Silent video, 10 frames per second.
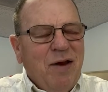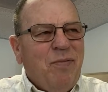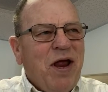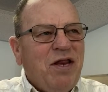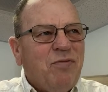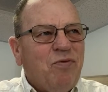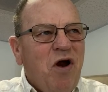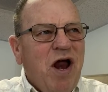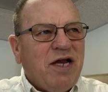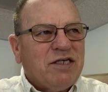He paid the
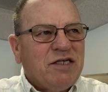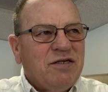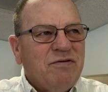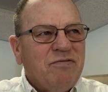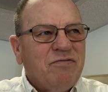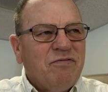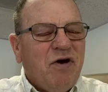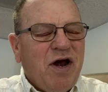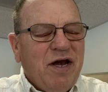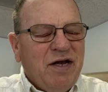price,
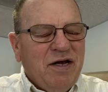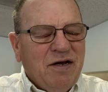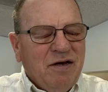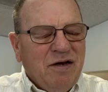right?